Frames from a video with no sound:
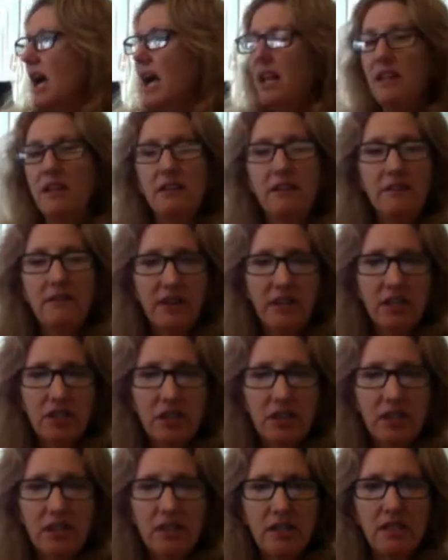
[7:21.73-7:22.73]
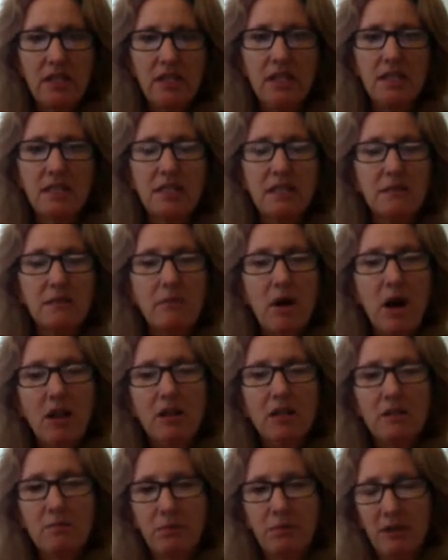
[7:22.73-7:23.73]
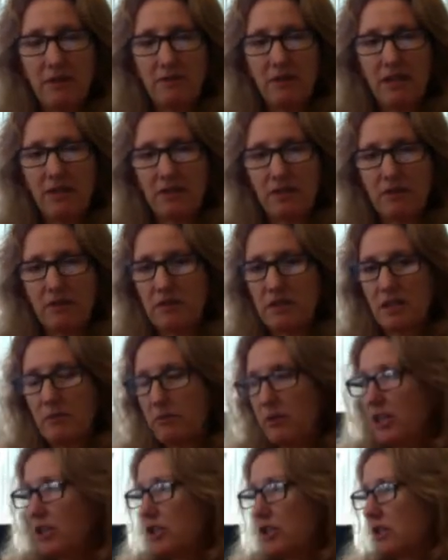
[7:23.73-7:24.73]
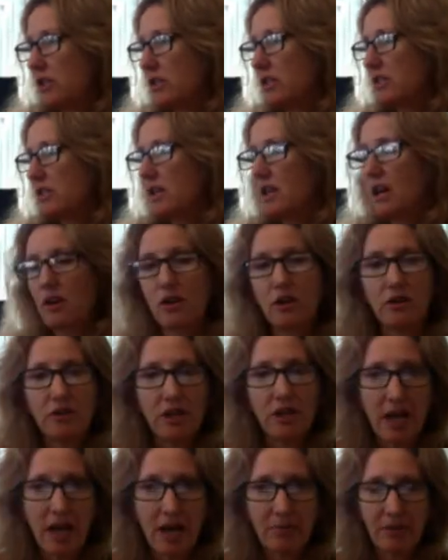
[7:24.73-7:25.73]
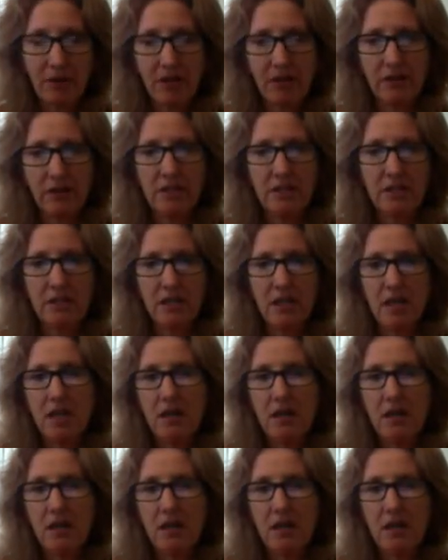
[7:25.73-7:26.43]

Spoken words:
And then eventually these smallest blood vessels that reaches are called the capillaries.